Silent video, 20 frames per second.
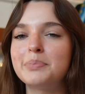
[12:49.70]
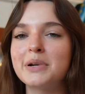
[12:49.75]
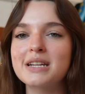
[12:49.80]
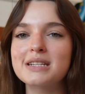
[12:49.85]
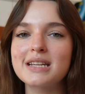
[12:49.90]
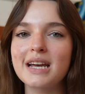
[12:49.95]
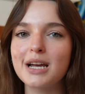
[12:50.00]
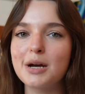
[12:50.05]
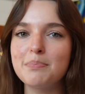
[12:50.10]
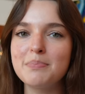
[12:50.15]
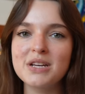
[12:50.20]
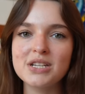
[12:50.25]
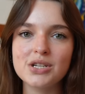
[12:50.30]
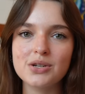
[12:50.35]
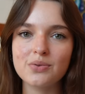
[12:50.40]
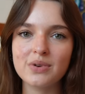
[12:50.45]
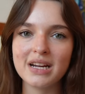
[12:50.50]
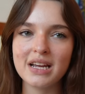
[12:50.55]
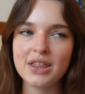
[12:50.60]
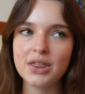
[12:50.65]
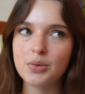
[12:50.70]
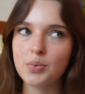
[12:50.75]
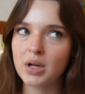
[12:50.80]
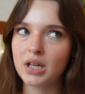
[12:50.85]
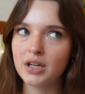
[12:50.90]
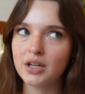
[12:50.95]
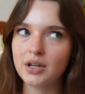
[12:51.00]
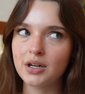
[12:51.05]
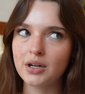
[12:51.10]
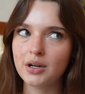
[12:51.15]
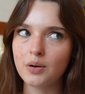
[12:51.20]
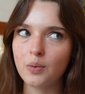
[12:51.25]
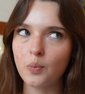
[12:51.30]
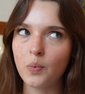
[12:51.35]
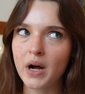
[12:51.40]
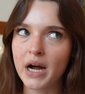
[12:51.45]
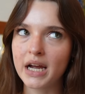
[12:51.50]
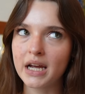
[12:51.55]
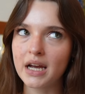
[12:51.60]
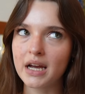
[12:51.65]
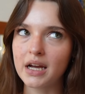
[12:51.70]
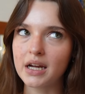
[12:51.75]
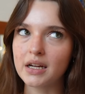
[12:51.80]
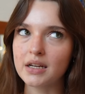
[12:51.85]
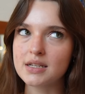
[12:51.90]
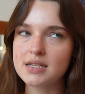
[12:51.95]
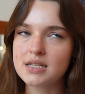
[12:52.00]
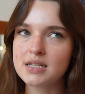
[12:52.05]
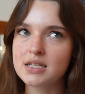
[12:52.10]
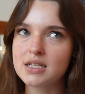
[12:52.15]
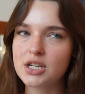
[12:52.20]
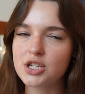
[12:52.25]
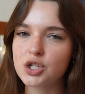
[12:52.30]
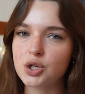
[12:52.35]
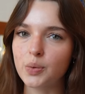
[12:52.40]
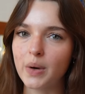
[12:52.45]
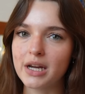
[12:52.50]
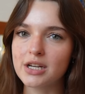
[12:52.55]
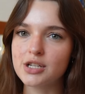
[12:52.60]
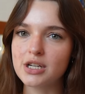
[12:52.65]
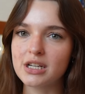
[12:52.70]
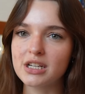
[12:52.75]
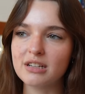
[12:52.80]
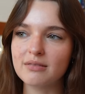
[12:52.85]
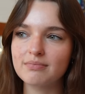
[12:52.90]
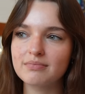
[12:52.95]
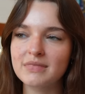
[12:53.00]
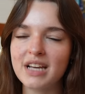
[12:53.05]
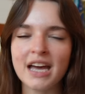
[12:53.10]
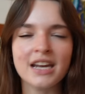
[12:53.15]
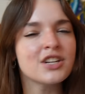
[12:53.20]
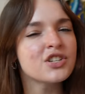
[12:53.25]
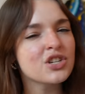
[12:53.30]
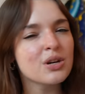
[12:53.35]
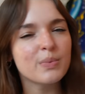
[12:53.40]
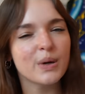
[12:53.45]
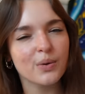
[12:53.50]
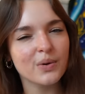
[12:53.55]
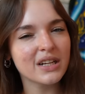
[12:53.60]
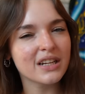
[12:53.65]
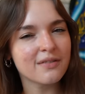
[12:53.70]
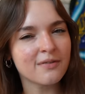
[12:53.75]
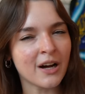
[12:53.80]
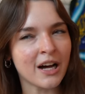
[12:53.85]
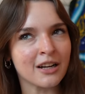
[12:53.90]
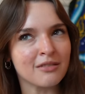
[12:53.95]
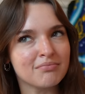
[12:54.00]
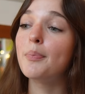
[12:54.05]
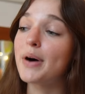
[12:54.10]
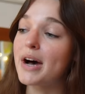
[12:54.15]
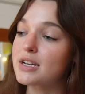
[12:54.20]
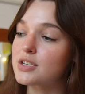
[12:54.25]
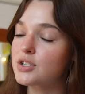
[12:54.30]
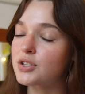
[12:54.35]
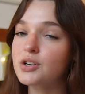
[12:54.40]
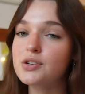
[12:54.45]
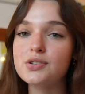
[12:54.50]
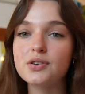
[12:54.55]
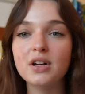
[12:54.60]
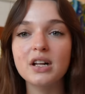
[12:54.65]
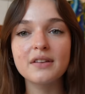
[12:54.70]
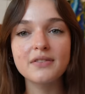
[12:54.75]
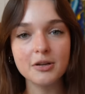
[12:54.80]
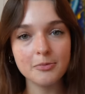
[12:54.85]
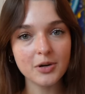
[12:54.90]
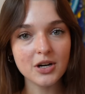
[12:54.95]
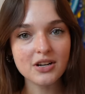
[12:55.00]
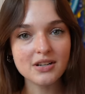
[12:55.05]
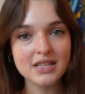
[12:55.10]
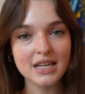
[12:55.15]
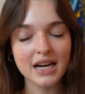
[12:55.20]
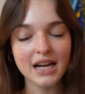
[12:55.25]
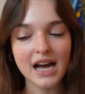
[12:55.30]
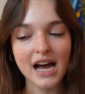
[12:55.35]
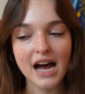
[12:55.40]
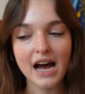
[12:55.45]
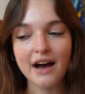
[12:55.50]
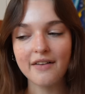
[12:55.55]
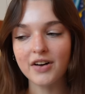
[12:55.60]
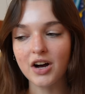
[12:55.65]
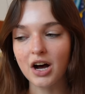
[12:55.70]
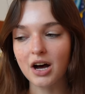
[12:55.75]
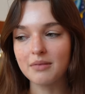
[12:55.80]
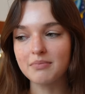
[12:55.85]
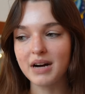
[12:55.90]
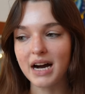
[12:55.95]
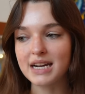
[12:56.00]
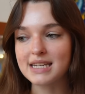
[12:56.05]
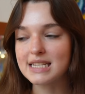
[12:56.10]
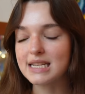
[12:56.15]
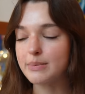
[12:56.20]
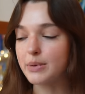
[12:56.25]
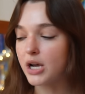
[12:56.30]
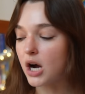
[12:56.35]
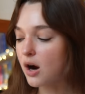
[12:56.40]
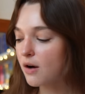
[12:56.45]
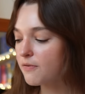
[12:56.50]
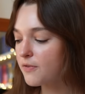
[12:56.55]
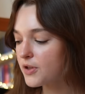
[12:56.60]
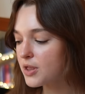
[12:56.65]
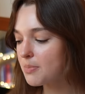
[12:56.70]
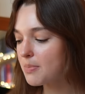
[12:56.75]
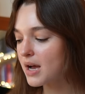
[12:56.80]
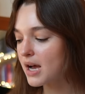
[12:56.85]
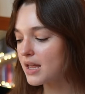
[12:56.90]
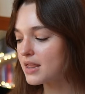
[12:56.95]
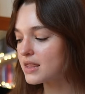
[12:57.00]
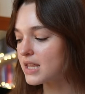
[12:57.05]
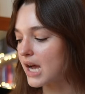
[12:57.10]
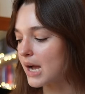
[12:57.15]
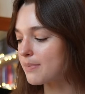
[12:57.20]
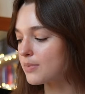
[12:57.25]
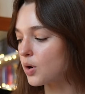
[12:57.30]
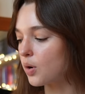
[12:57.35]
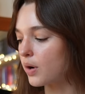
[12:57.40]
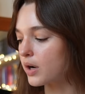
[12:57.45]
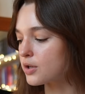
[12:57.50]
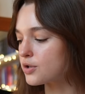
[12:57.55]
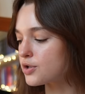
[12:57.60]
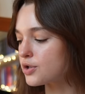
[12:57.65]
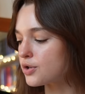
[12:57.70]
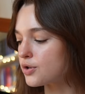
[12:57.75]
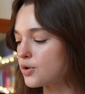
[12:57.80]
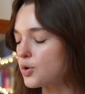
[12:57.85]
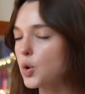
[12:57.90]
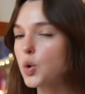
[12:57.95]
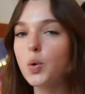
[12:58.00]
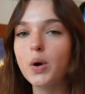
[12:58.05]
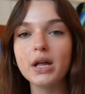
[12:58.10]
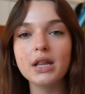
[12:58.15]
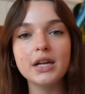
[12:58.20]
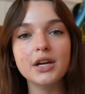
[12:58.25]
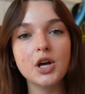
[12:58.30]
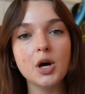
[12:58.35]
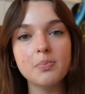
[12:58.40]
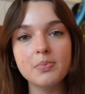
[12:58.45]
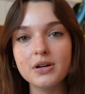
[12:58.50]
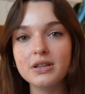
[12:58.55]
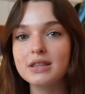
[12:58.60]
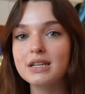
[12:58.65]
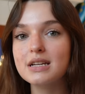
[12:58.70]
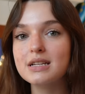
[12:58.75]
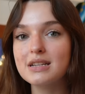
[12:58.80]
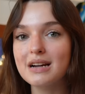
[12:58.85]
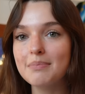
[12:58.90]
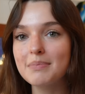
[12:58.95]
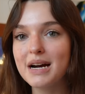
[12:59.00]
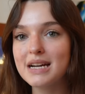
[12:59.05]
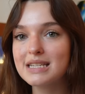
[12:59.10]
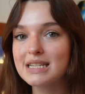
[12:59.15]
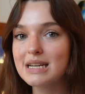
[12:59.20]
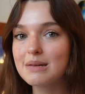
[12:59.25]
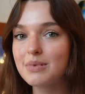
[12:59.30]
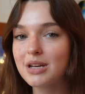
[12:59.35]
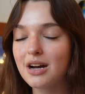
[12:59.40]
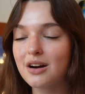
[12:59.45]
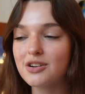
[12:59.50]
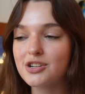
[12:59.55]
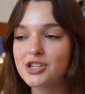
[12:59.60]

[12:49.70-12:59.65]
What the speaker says: but it's like a mystery thriller YA situation, and it should be really fun. But those are all of the books that I have on my TBR for the month. I'm going to quickly go put these on my TBR